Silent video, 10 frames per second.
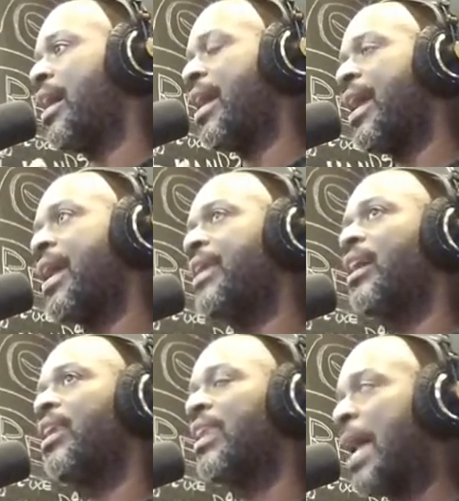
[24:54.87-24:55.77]
and
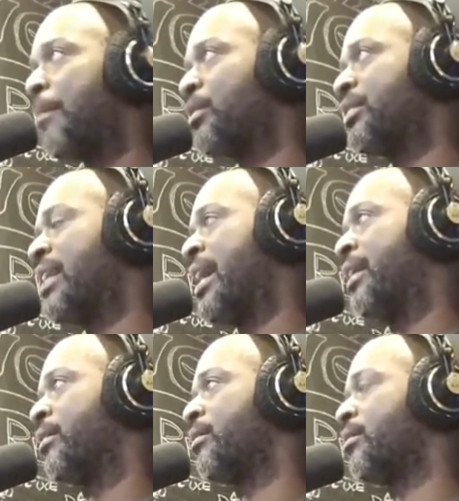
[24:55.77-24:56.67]
labor
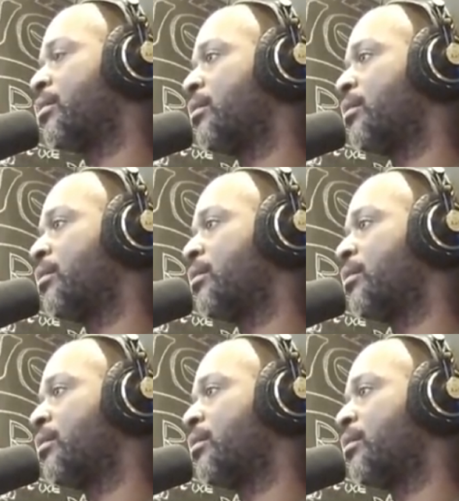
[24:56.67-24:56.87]
standards